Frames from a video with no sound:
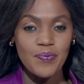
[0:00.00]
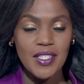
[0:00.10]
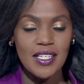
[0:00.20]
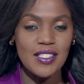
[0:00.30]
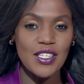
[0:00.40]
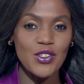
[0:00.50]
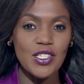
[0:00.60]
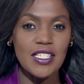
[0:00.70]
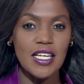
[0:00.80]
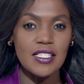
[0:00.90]
Here's
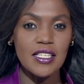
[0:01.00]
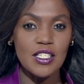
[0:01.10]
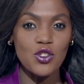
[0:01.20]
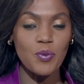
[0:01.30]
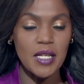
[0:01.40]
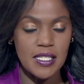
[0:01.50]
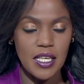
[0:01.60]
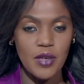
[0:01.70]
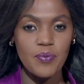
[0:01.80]
CGTN's CS Duplessis.